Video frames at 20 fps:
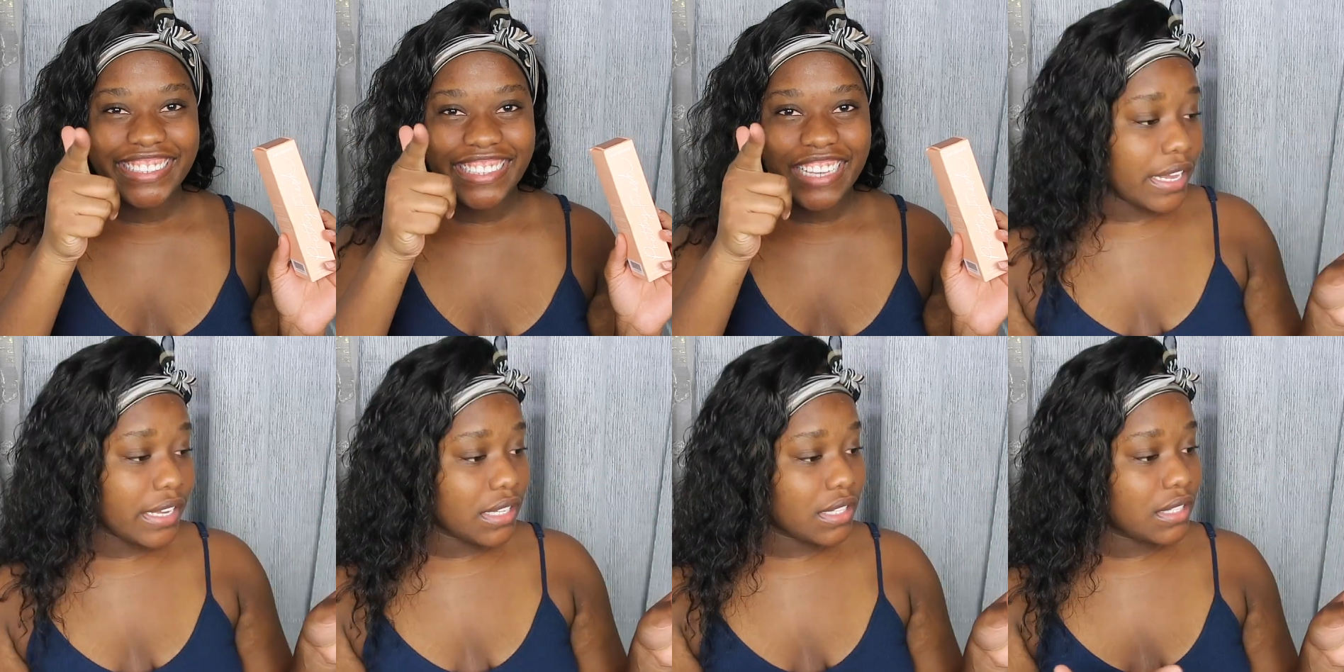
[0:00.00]

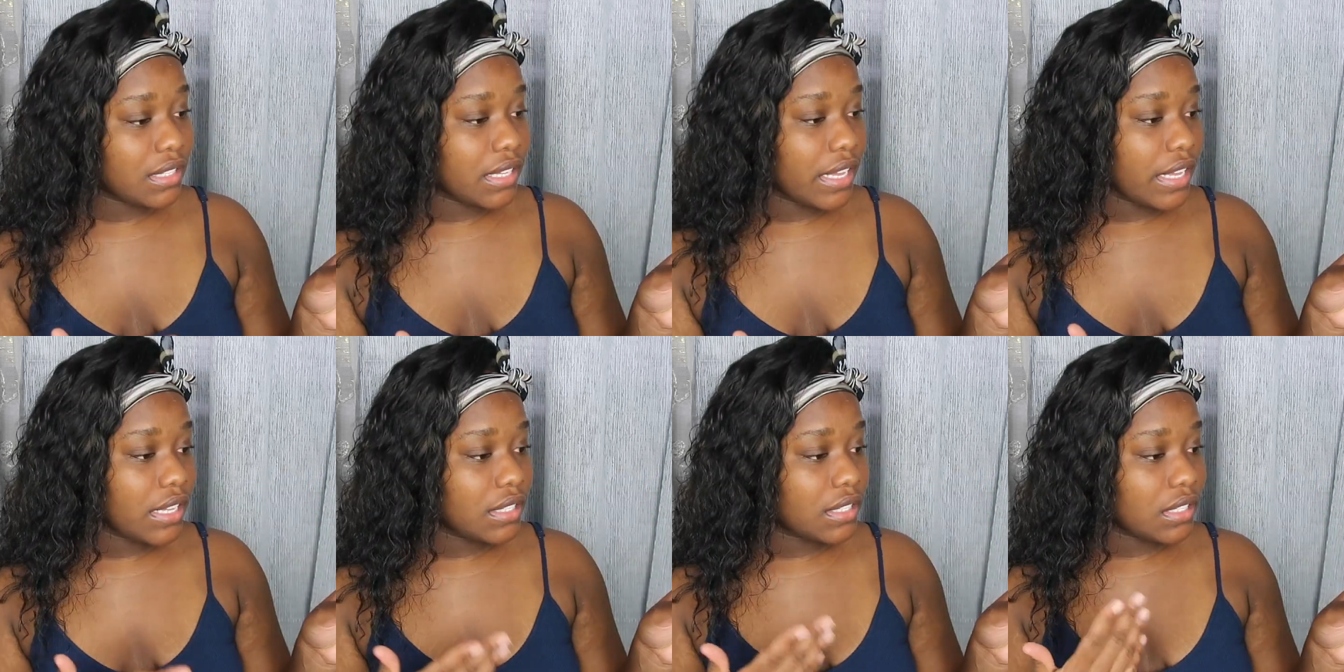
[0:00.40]
Like it
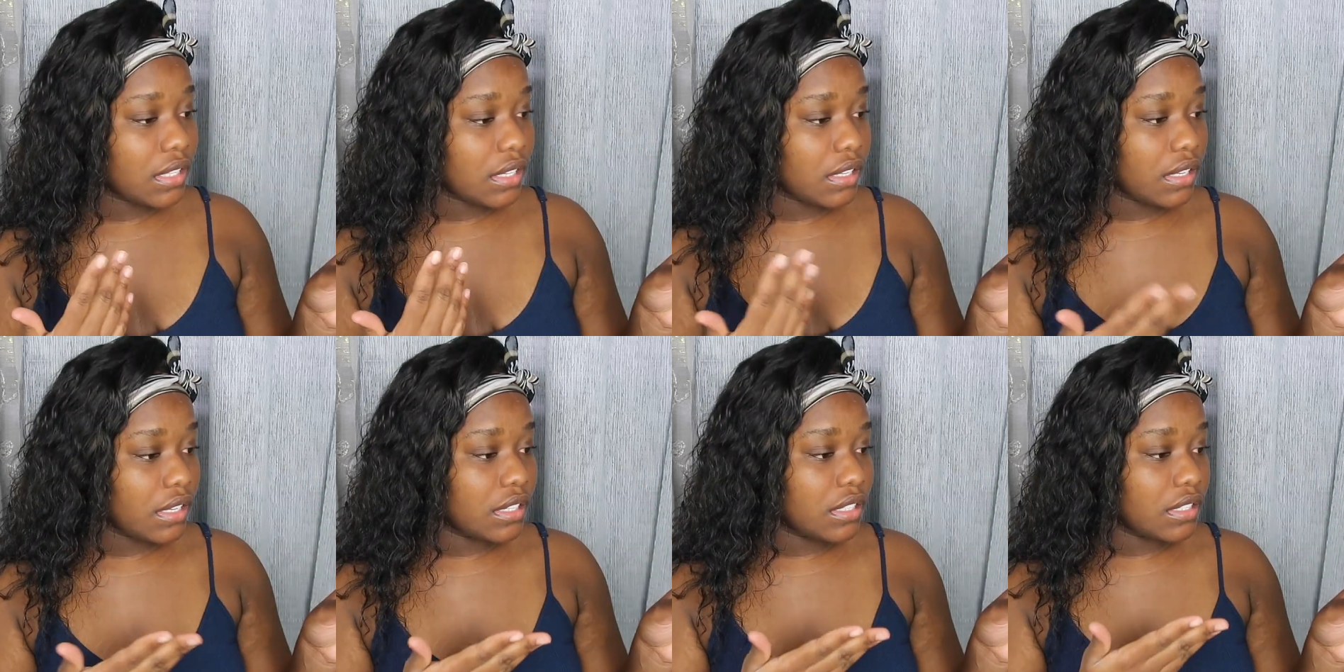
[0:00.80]
says,
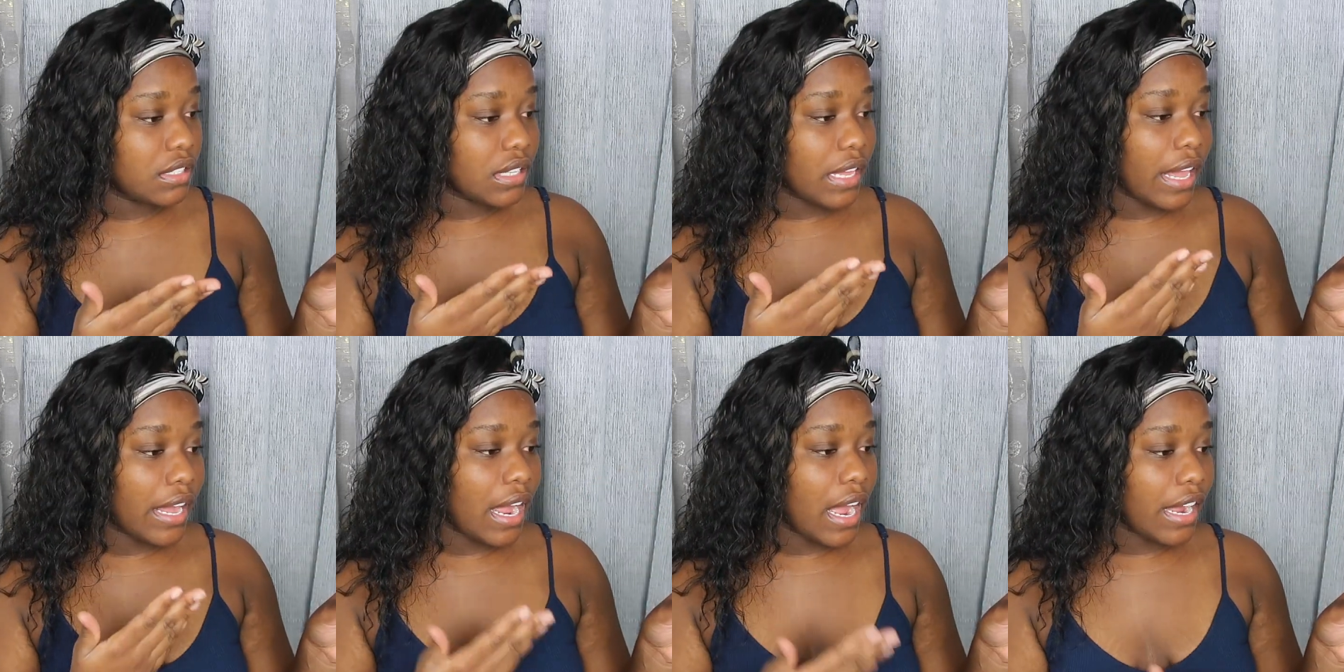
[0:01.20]
it's
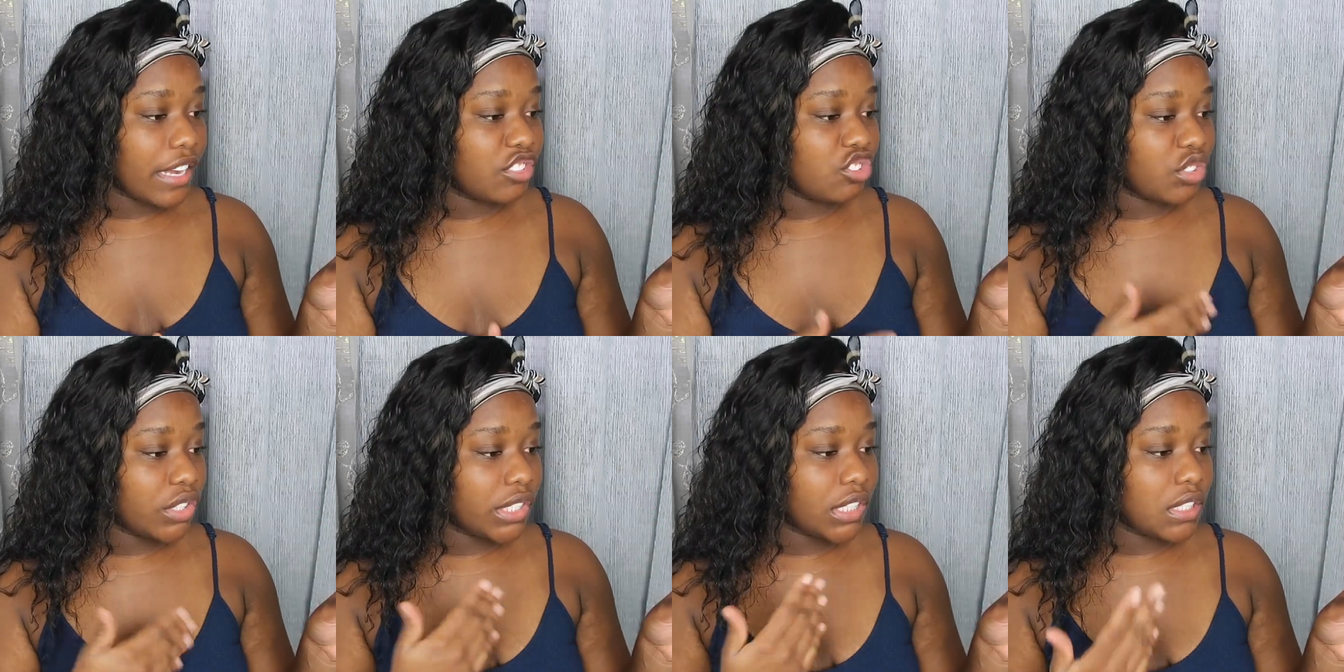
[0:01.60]
a
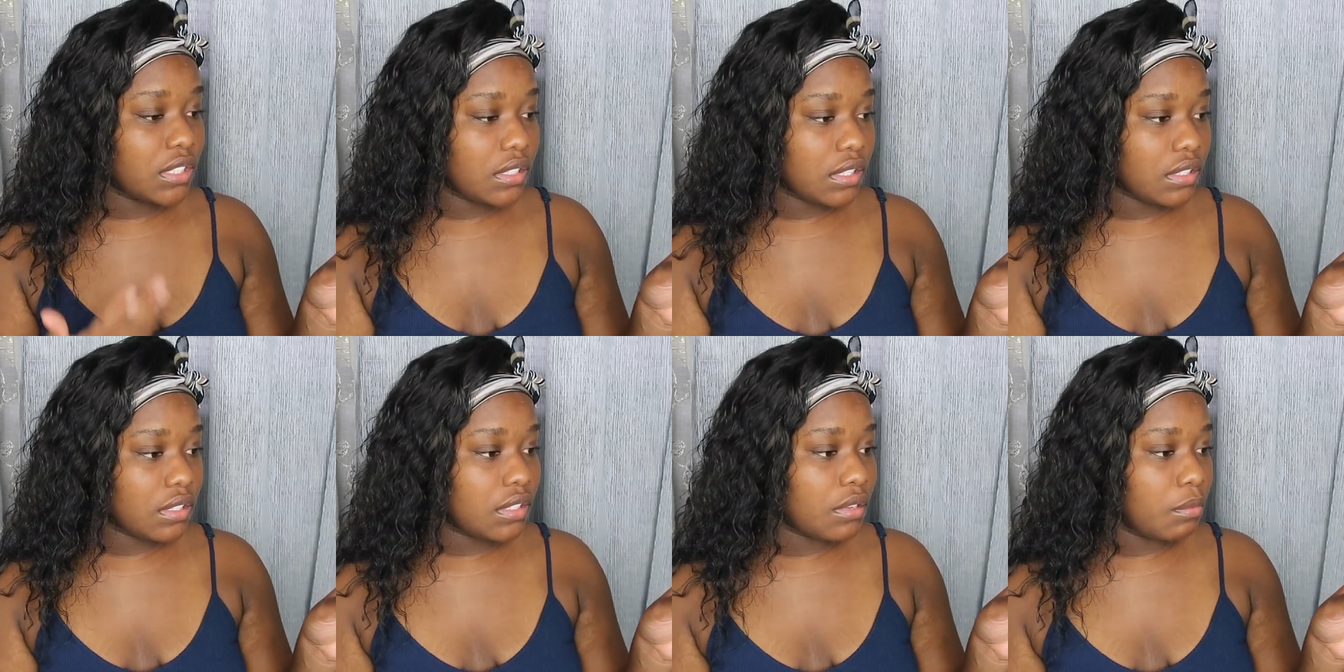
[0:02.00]
hydrated
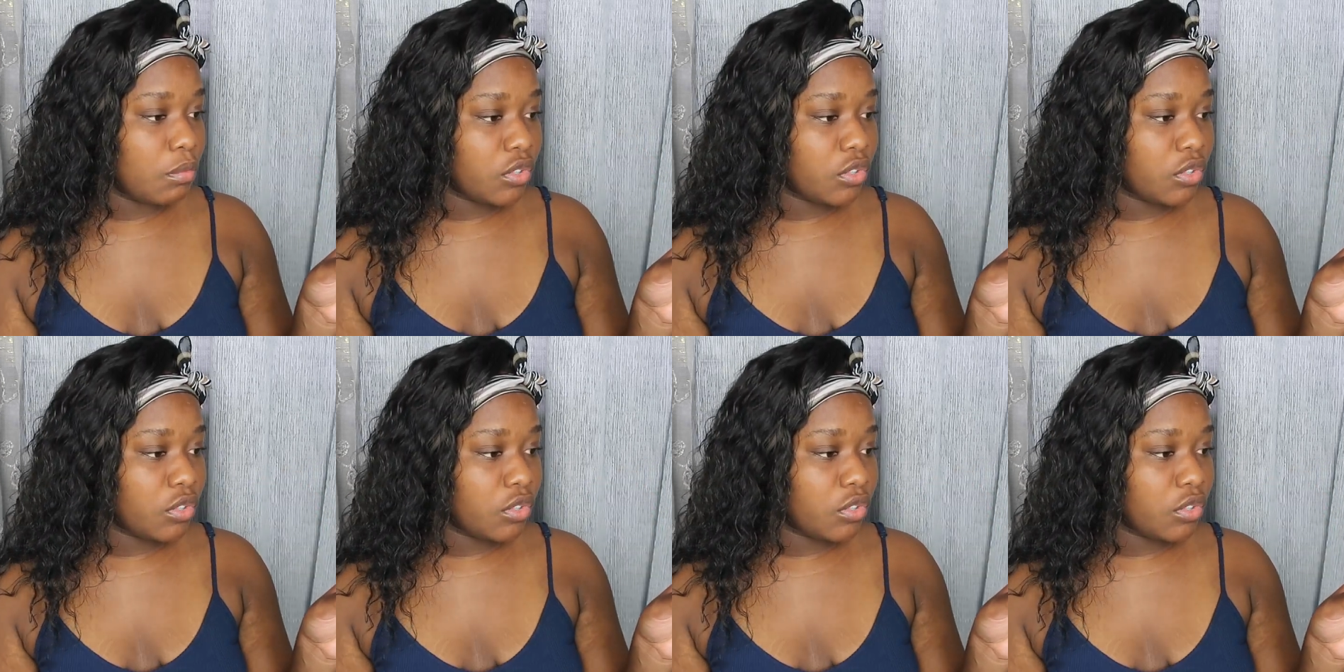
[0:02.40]
tinted